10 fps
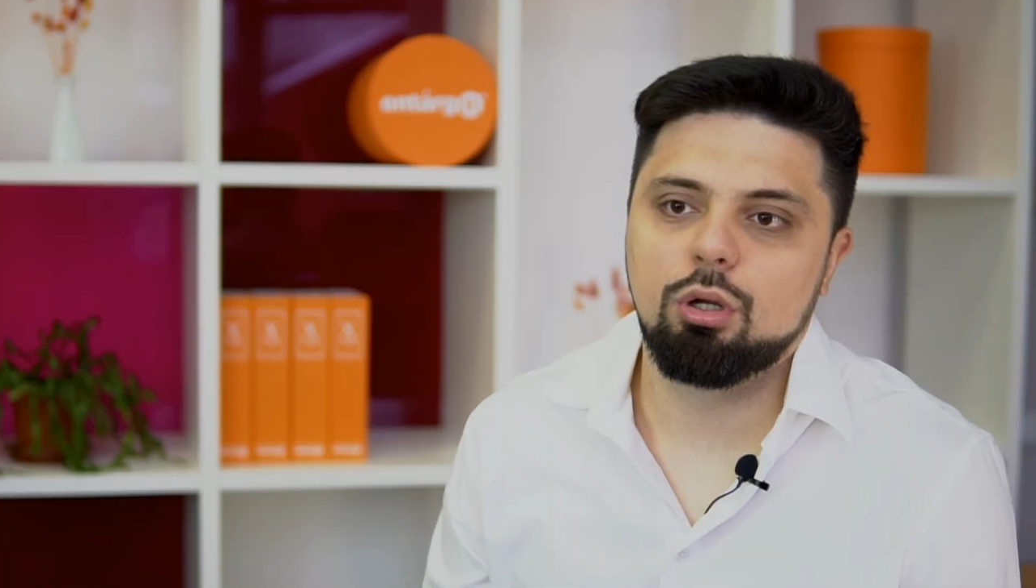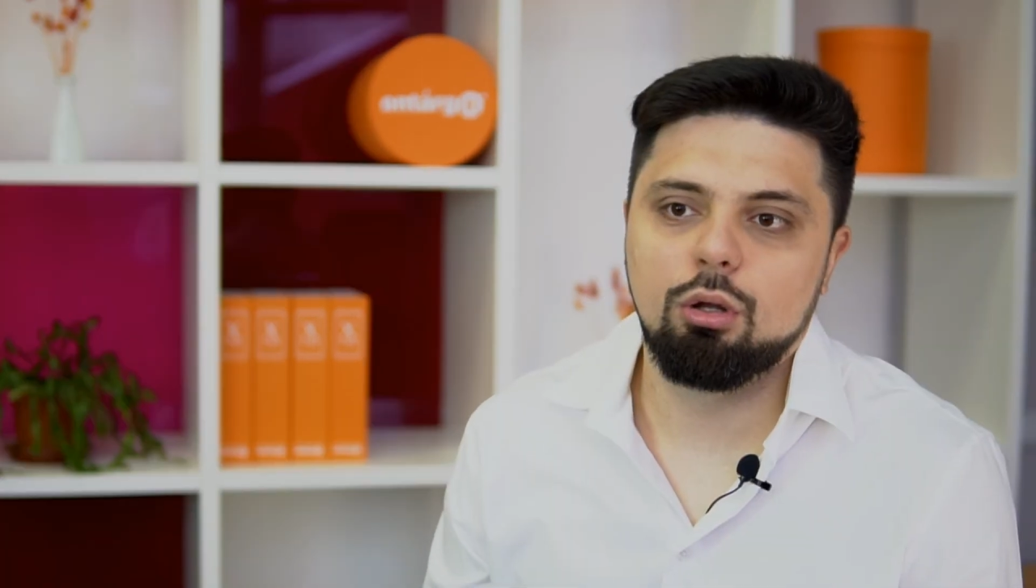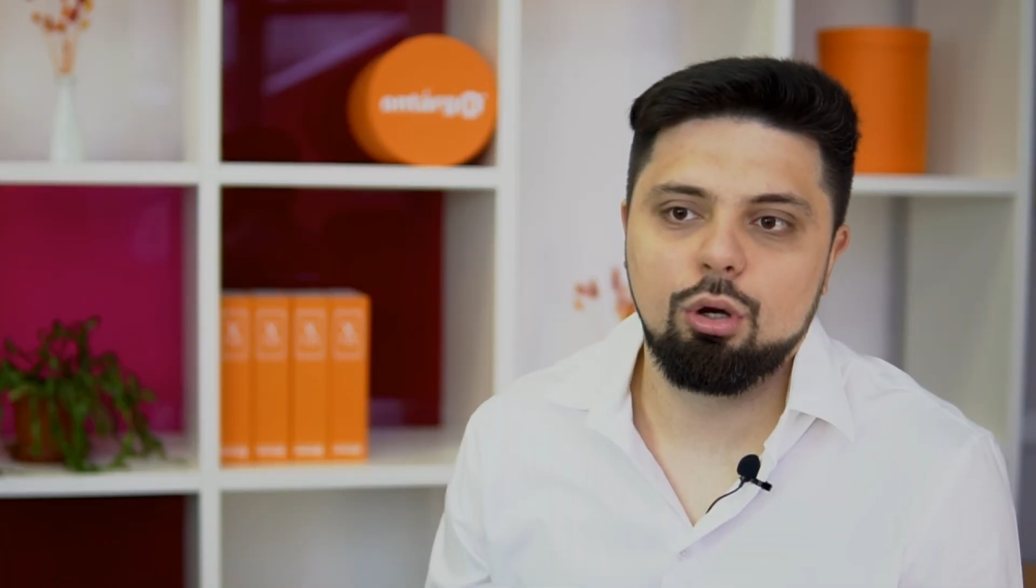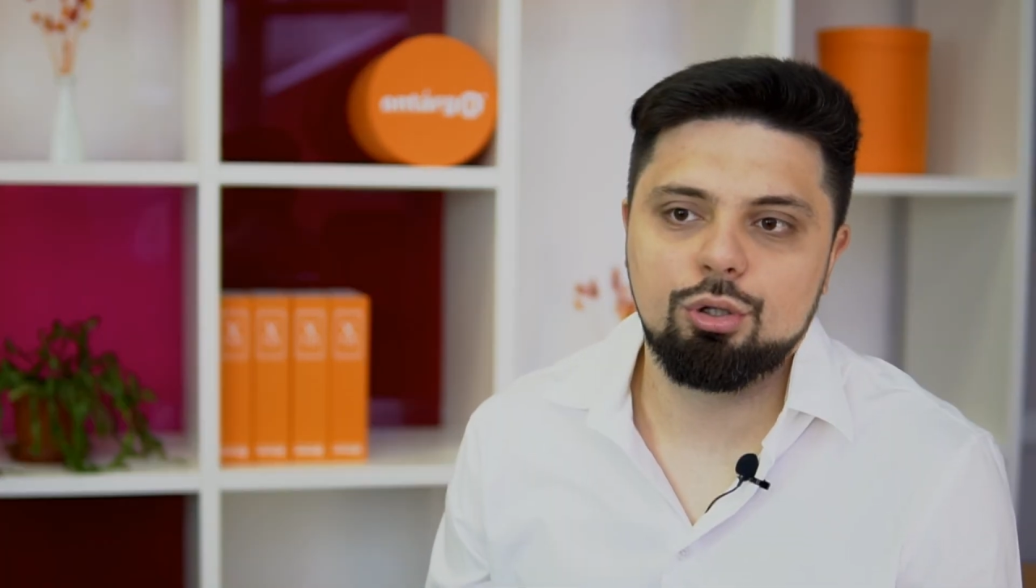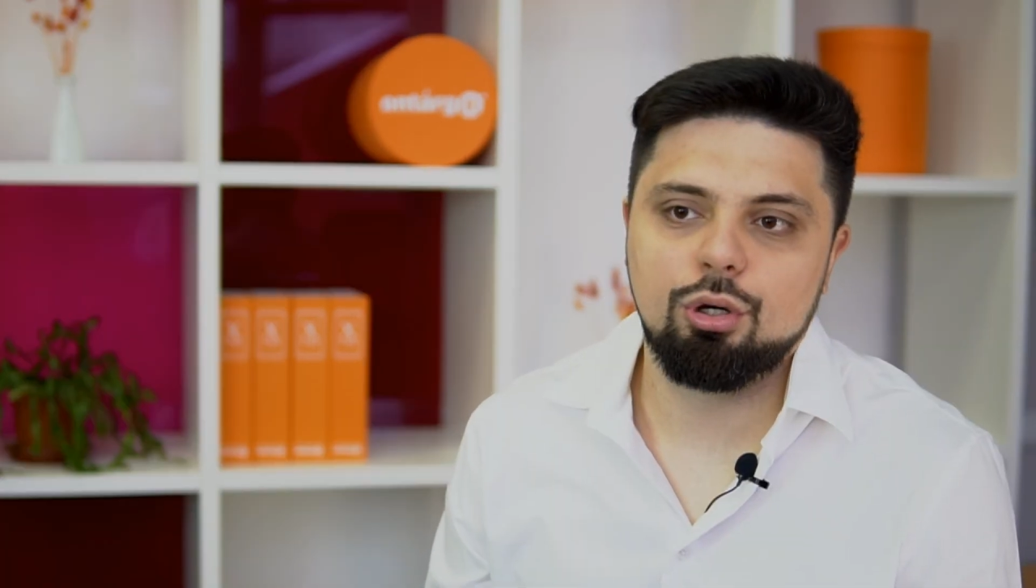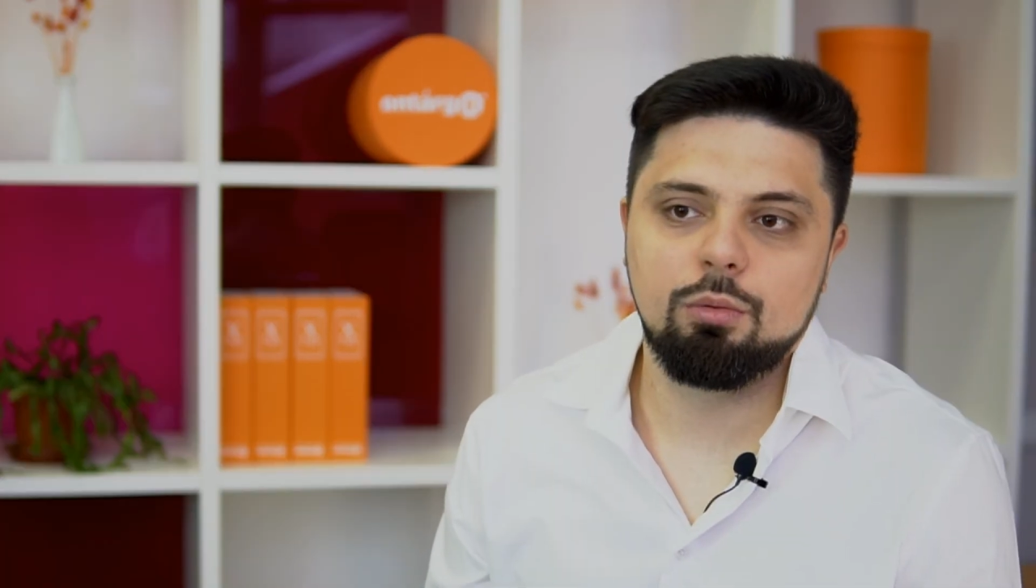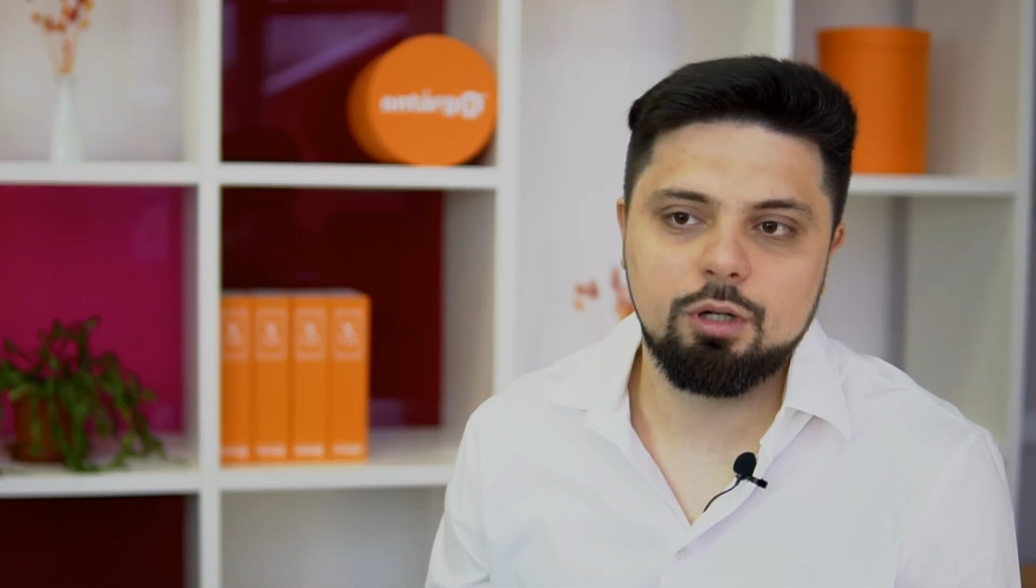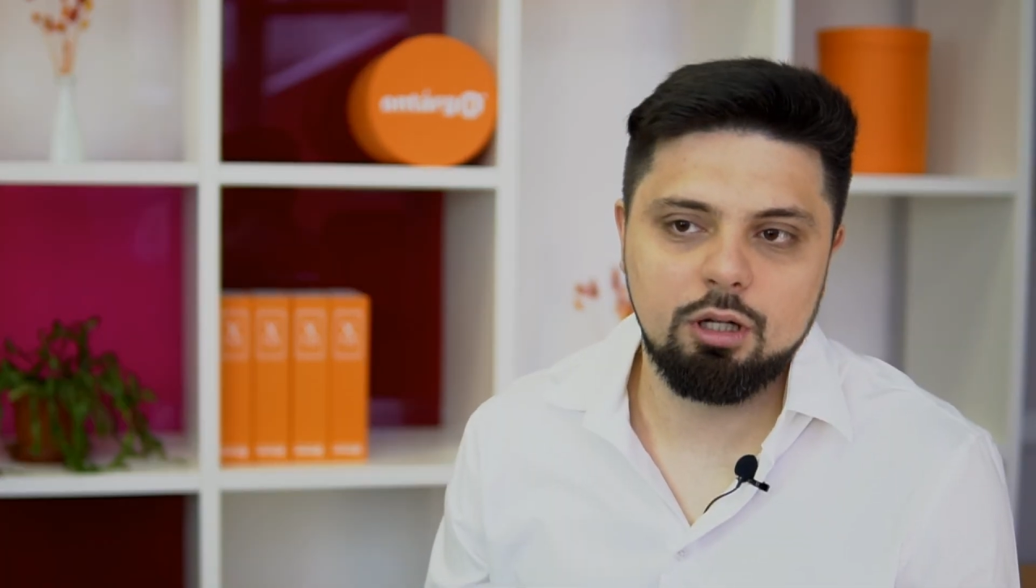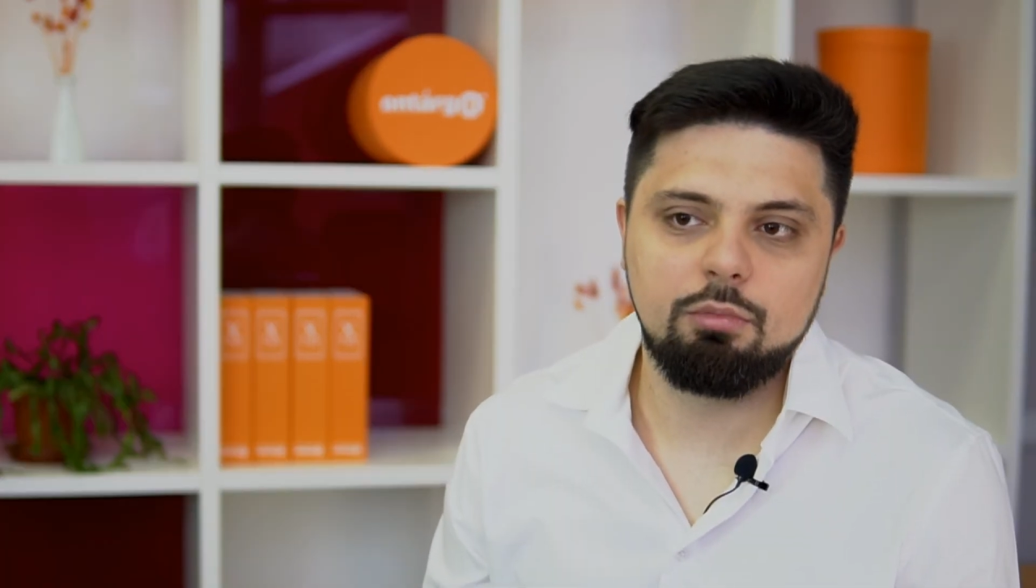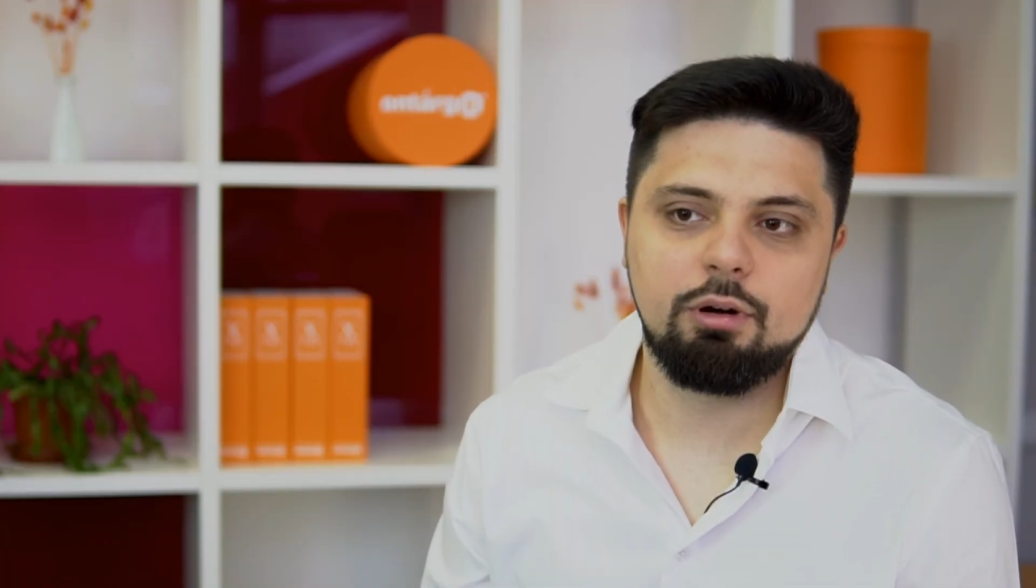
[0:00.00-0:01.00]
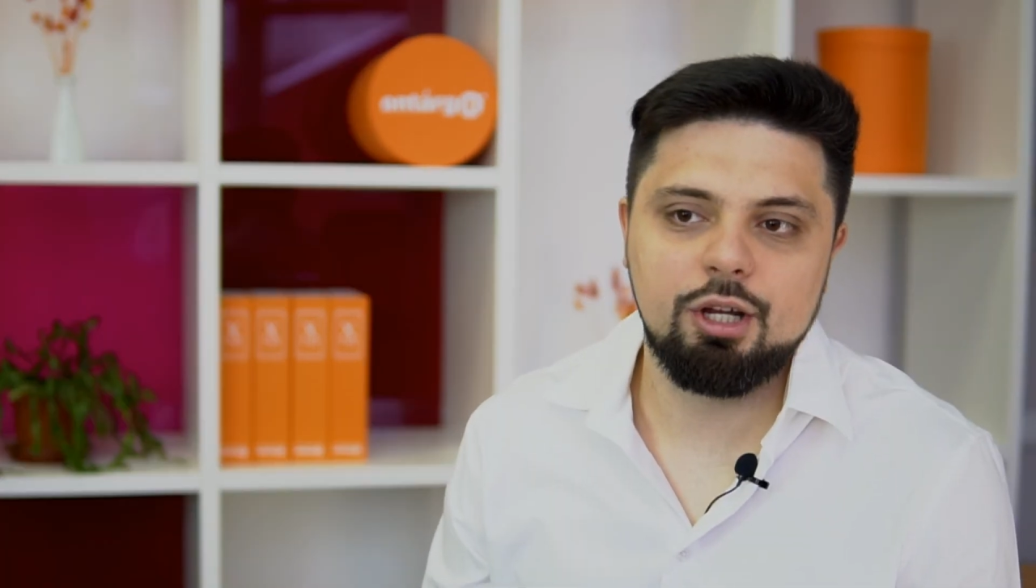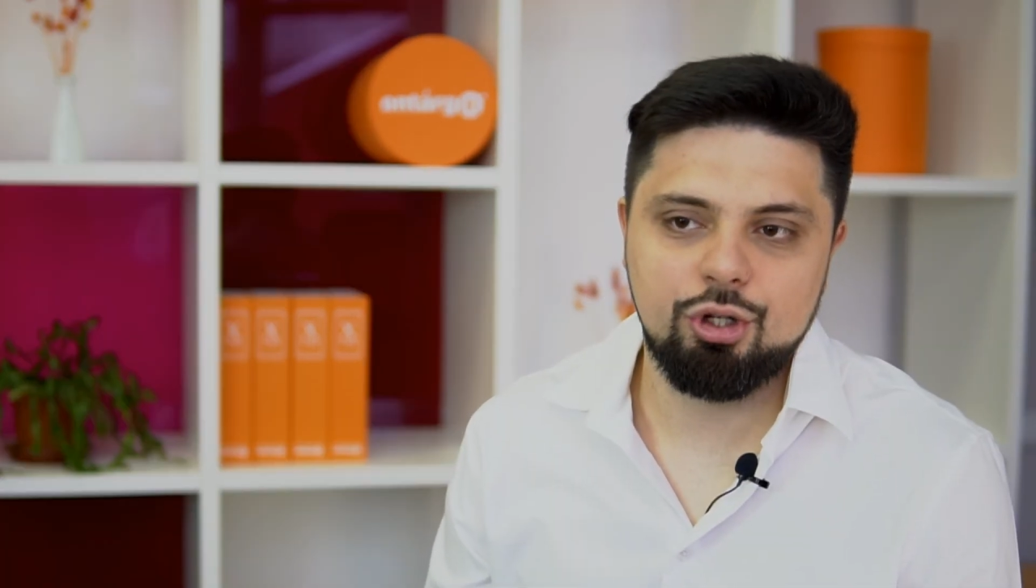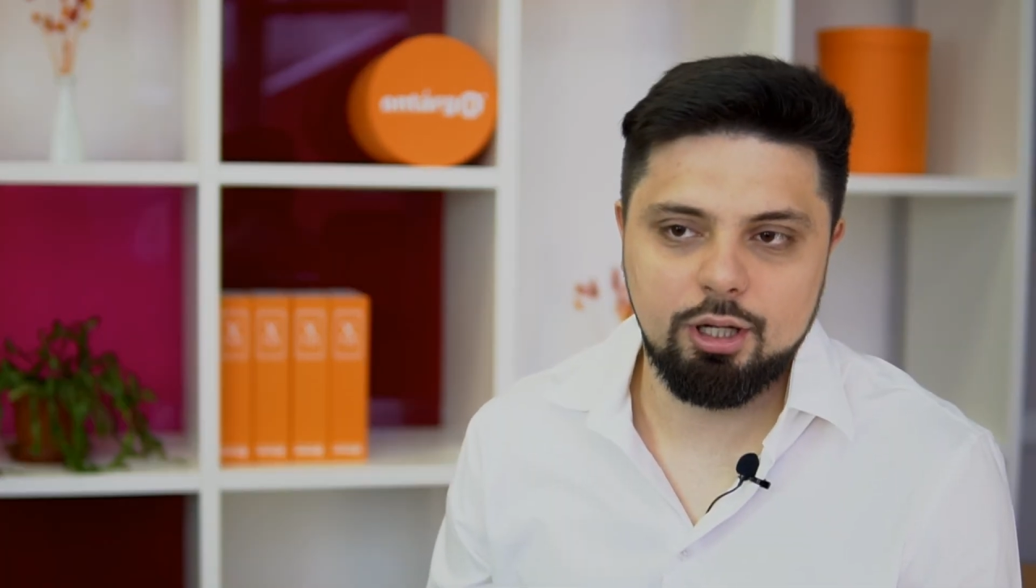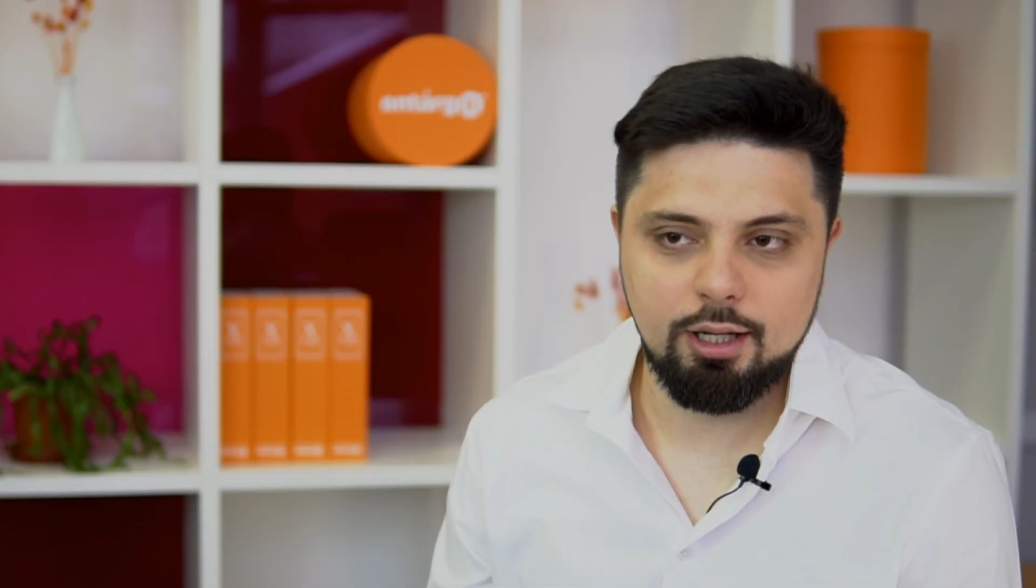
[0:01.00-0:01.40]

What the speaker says: on long-term collaboration